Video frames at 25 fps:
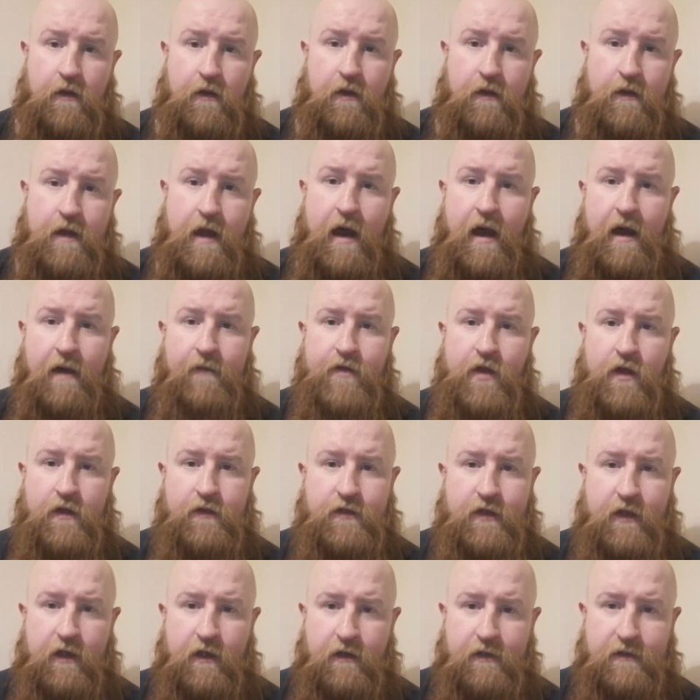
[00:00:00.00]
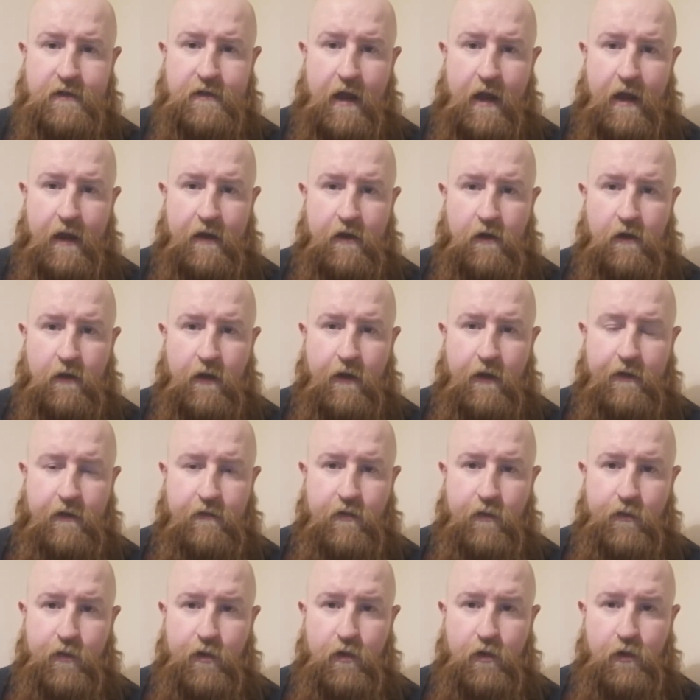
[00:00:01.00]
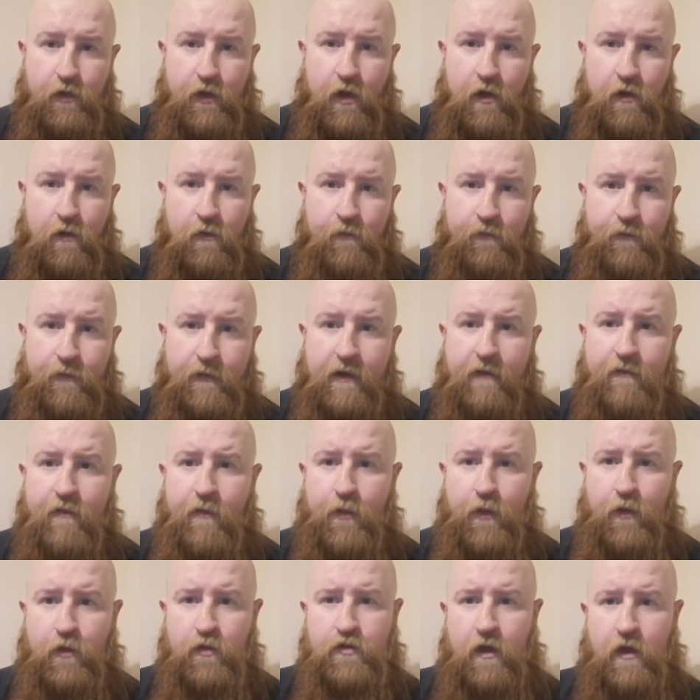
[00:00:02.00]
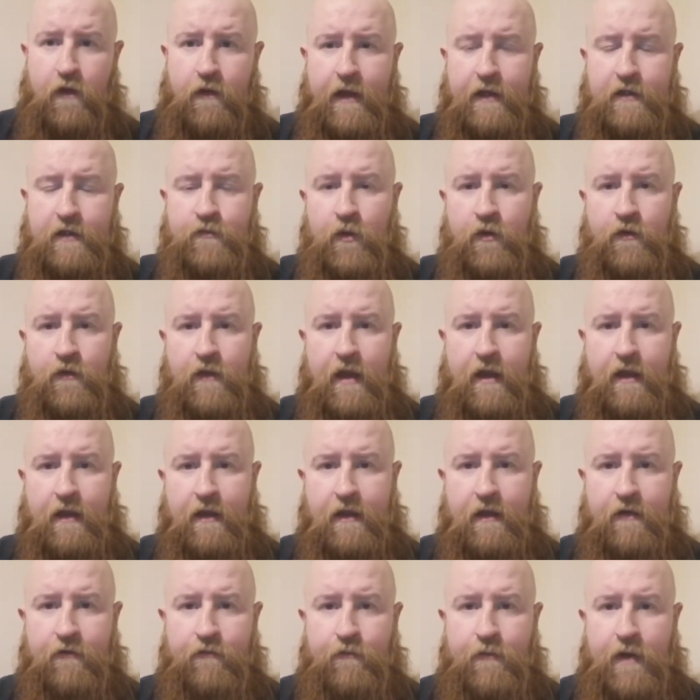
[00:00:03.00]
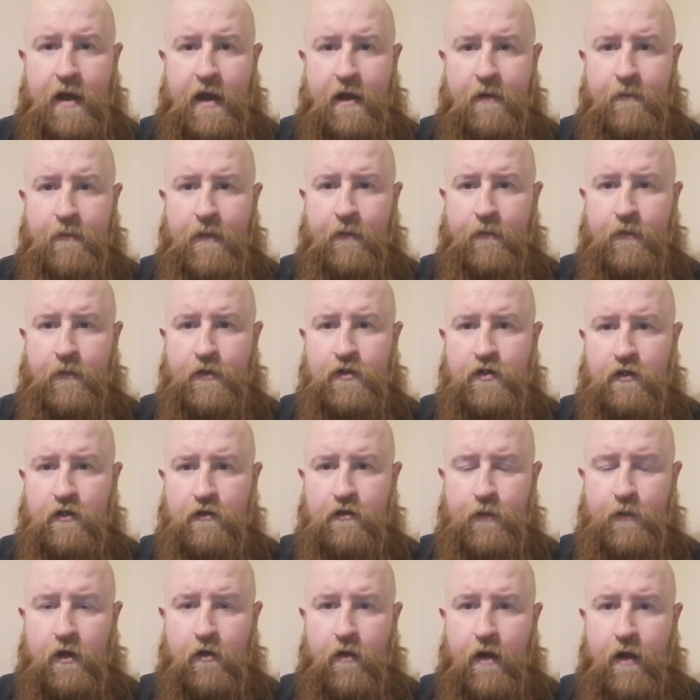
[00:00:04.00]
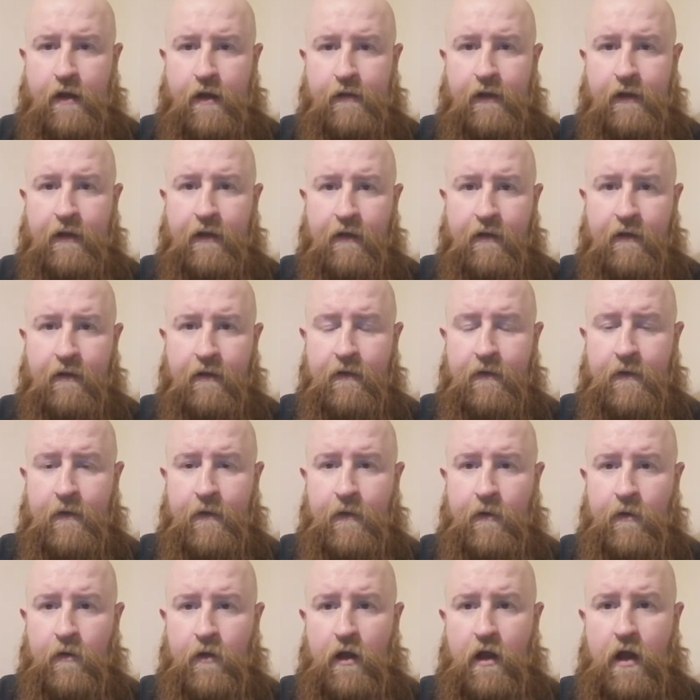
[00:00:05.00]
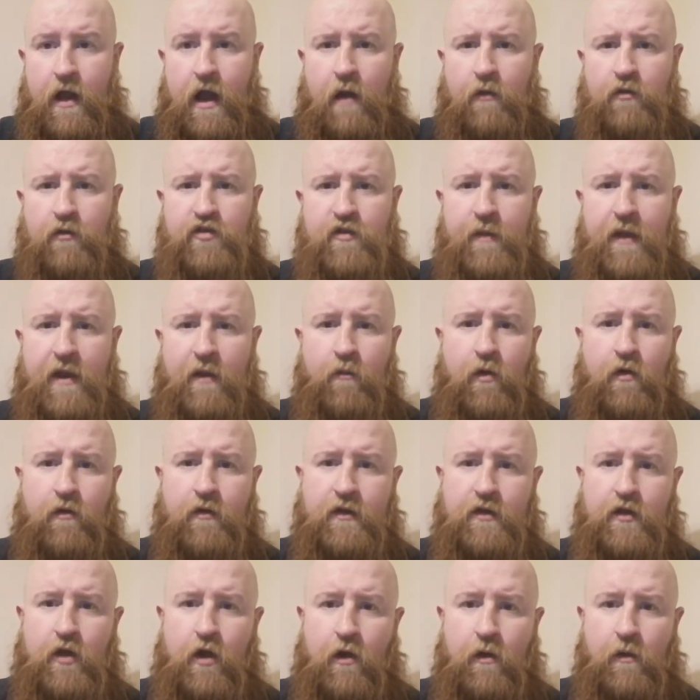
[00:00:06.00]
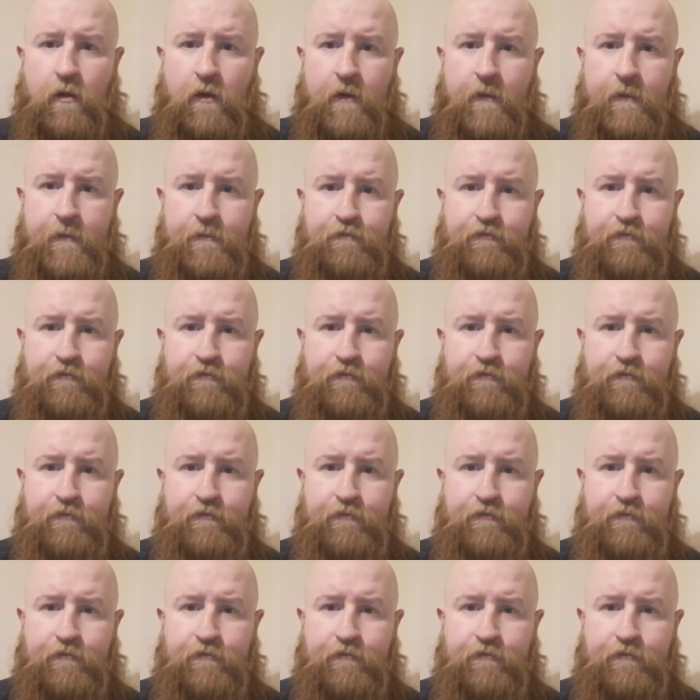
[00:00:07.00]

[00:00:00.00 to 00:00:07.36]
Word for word: No, I've not seen this article on Liverpool. No, Liverpool's on next Monday, if my memory serves me correctly. Uh, I was a bit worried though.